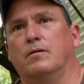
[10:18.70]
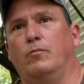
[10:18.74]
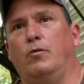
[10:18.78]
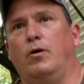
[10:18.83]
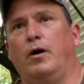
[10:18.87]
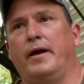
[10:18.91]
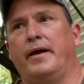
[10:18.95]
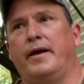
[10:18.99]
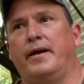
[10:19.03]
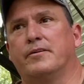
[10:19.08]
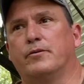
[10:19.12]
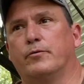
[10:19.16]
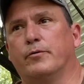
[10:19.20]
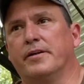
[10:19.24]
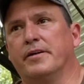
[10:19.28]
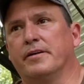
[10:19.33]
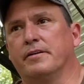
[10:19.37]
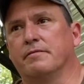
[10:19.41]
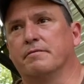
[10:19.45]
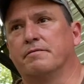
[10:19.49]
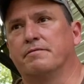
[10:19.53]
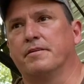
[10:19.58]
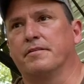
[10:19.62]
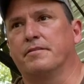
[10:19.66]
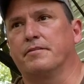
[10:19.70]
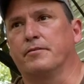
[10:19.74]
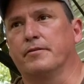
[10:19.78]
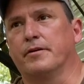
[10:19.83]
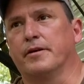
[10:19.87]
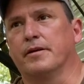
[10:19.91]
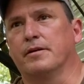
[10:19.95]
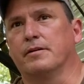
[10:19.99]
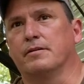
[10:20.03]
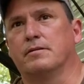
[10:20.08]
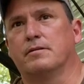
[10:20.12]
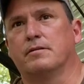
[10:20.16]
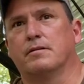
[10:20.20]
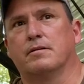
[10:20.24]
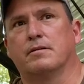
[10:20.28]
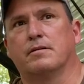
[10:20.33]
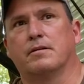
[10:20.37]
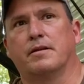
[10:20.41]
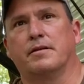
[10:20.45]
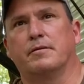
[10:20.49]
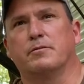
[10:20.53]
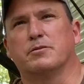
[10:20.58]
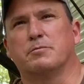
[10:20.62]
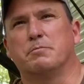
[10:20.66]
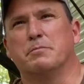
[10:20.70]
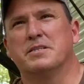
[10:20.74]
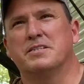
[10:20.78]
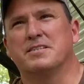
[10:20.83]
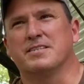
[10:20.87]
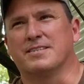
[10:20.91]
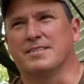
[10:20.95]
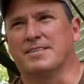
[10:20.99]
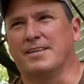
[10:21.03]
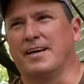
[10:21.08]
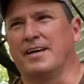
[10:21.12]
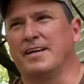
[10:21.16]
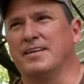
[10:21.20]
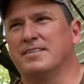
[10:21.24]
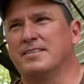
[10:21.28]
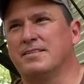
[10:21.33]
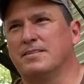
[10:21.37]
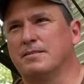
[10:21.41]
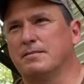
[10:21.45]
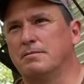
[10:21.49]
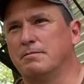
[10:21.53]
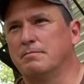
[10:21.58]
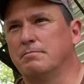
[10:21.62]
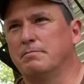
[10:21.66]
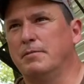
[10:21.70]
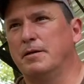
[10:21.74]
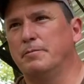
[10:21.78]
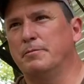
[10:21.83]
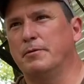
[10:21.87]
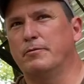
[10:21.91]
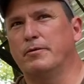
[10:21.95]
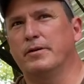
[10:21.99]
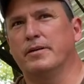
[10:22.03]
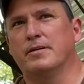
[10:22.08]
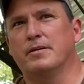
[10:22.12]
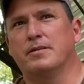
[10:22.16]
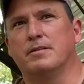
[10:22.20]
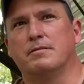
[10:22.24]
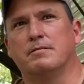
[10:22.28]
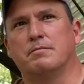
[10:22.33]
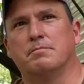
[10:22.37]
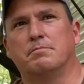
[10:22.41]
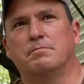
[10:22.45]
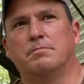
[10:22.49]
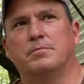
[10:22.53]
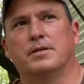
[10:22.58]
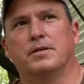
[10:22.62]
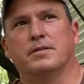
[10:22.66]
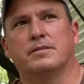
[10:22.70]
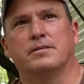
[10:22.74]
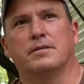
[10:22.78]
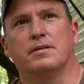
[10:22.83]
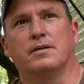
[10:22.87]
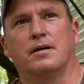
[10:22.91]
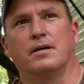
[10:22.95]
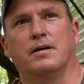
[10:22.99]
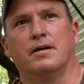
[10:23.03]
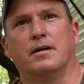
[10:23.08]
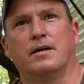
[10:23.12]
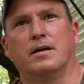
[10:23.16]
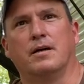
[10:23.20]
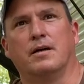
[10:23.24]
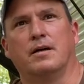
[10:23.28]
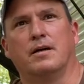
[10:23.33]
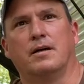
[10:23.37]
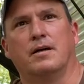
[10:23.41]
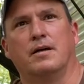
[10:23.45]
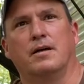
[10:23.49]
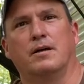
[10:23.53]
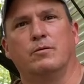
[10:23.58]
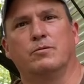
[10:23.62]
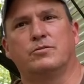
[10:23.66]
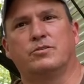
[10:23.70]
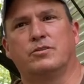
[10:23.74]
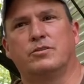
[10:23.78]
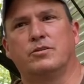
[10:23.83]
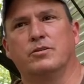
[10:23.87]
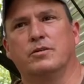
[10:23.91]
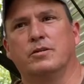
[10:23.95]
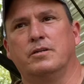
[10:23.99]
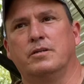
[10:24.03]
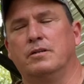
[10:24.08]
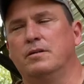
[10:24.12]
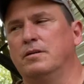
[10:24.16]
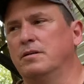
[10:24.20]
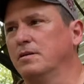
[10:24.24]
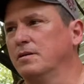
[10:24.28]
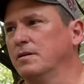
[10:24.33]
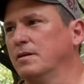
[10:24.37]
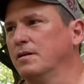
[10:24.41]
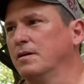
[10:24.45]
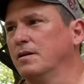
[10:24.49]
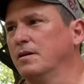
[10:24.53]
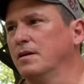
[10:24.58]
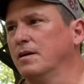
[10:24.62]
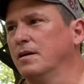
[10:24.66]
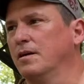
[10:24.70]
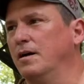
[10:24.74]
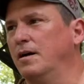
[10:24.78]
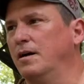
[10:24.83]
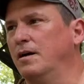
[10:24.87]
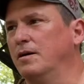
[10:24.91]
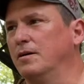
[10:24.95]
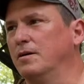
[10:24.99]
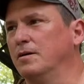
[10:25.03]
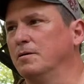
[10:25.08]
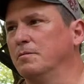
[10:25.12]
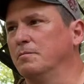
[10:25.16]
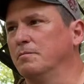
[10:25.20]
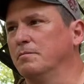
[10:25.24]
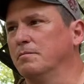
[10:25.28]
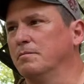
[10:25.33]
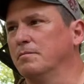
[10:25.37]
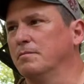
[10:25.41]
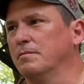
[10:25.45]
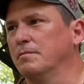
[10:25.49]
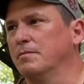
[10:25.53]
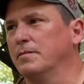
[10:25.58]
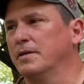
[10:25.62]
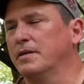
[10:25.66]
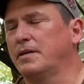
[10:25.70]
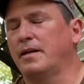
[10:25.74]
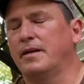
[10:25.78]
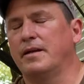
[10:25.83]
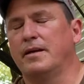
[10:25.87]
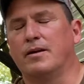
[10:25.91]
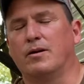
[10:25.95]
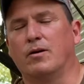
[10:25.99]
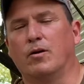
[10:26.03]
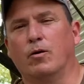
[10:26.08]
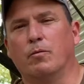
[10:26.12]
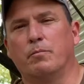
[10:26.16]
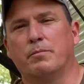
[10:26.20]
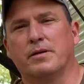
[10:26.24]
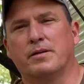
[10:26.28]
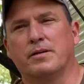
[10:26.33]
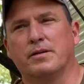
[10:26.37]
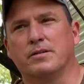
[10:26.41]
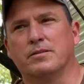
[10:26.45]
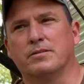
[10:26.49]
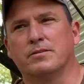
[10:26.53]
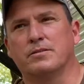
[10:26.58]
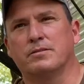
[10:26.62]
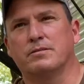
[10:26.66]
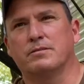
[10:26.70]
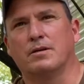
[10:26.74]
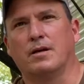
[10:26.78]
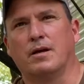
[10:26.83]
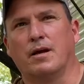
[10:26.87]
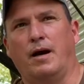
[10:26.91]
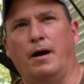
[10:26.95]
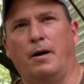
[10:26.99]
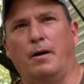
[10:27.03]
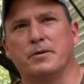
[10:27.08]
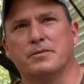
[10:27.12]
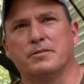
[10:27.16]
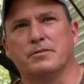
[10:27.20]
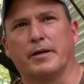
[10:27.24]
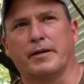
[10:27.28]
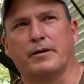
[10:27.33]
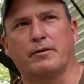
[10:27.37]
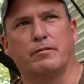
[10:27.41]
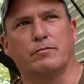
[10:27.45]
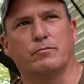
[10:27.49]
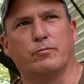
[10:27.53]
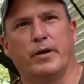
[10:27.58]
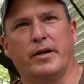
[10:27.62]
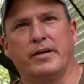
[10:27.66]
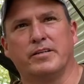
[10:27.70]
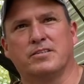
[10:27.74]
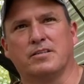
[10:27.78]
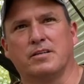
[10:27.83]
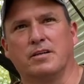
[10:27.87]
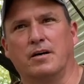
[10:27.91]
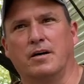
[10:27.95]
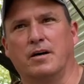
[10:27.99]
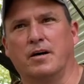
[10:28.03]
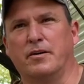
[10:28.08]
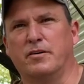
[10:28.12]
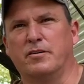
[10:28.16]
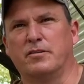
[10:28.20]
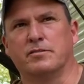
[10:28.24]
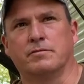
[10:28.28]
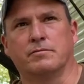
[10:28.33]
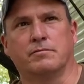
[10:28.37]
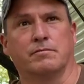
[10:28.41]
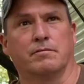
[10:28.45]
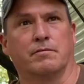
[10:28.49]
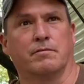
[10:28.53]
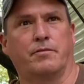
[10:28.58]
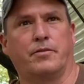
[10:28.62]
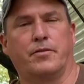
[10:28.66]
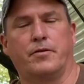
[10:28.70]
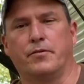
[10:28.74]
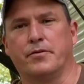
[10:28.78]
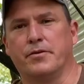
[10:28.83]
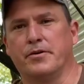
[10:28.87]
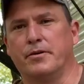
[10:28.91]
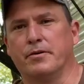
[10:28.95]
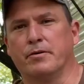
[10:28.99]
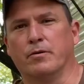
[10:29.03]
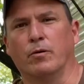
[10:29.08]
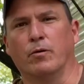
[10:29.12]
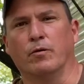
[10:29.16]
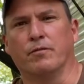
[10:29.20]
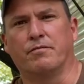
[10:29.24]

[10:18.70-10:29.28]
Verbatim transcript: Well, I had to read it in fifth grade. I think it was Missus Gates who made me read it, but uh, it was good. Um, kind of hit home because I was like raised in a one hundred thirty year old